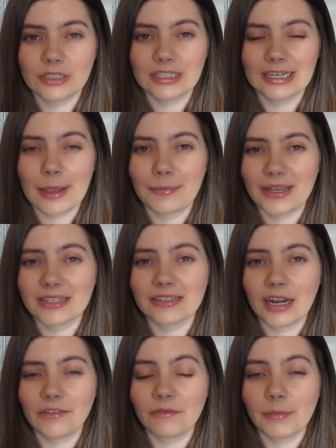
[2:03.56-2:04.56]
and get
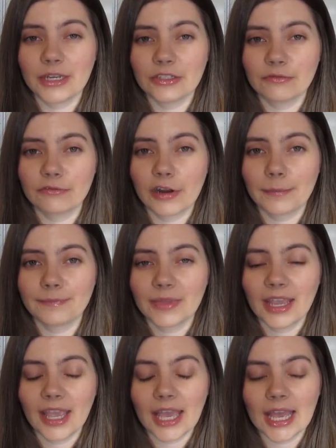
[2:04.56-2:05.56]
personal information from.
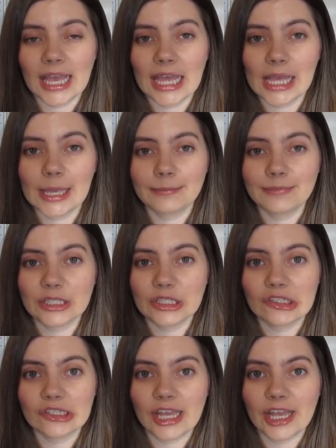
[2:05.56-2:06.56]

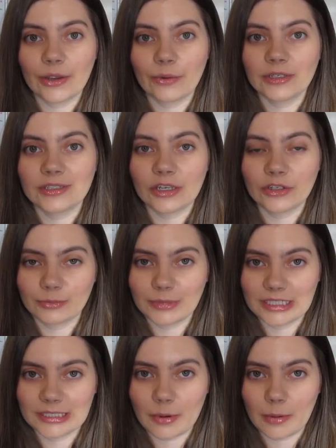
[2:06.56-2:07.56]
So social
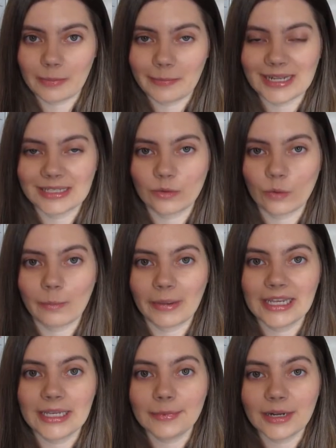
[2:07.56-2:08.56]
media is probably better, or
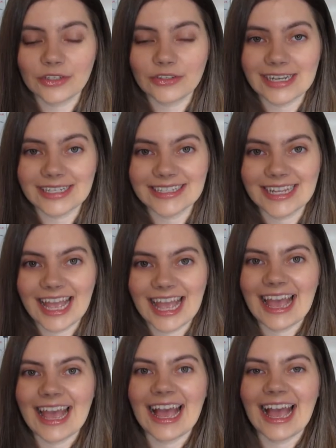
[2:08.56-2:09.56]
my email address.
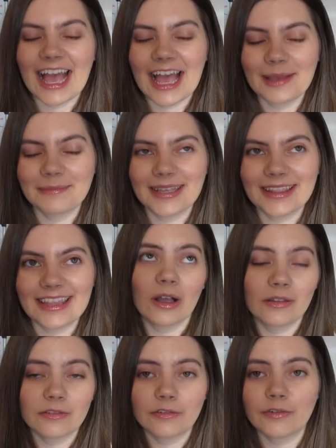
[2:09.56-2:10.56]

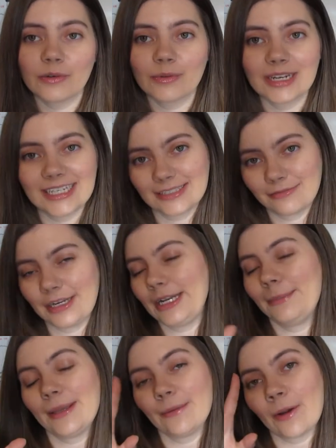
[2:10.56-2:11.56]
The fourth one is a
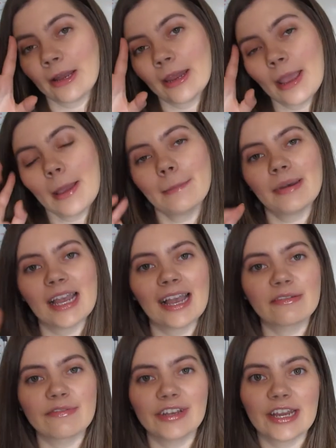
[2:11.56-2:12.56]
really big one, but I
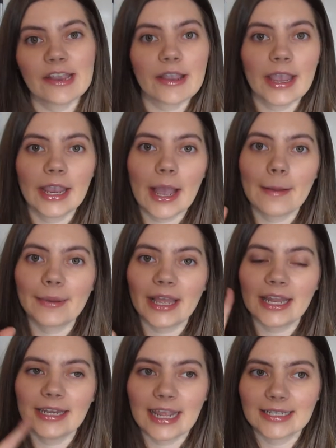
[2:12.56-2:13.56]
have a video going up
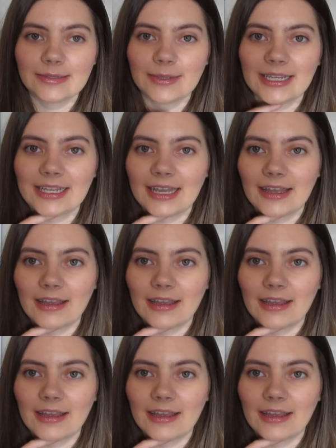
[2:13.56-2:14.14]
next week,